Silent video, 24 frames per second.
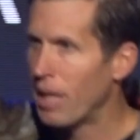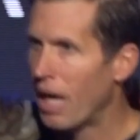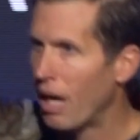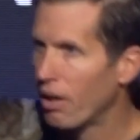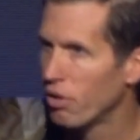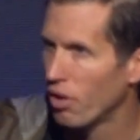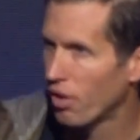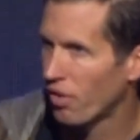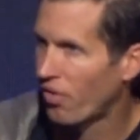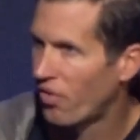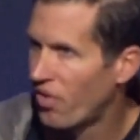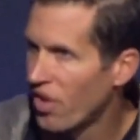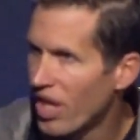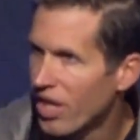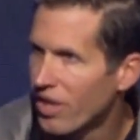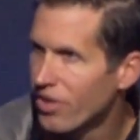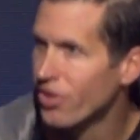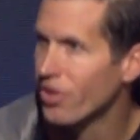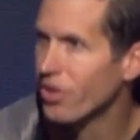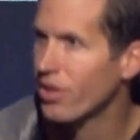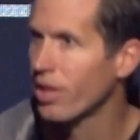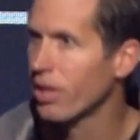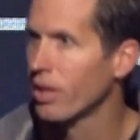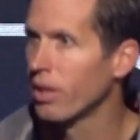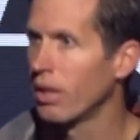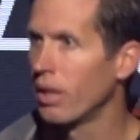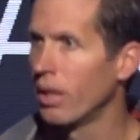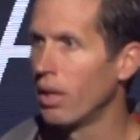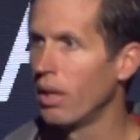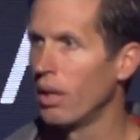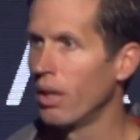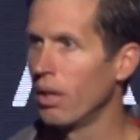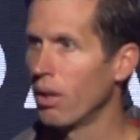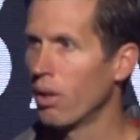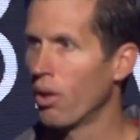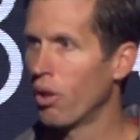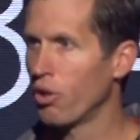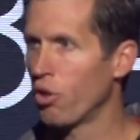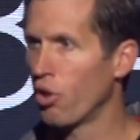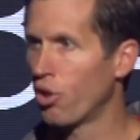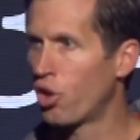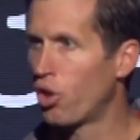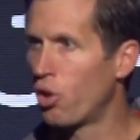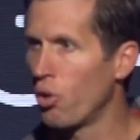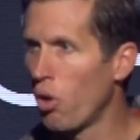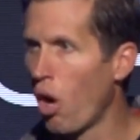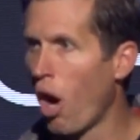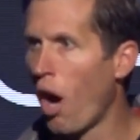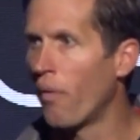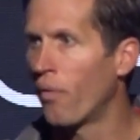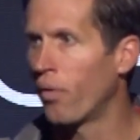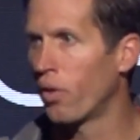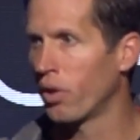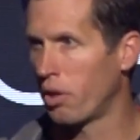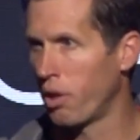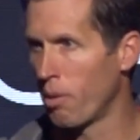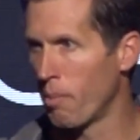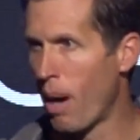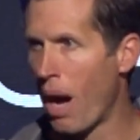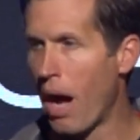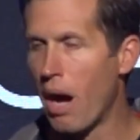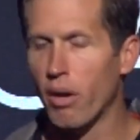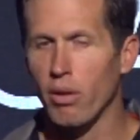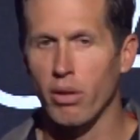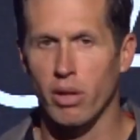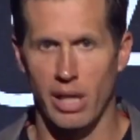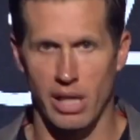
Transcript: down your fist or you shoot off with your mouth.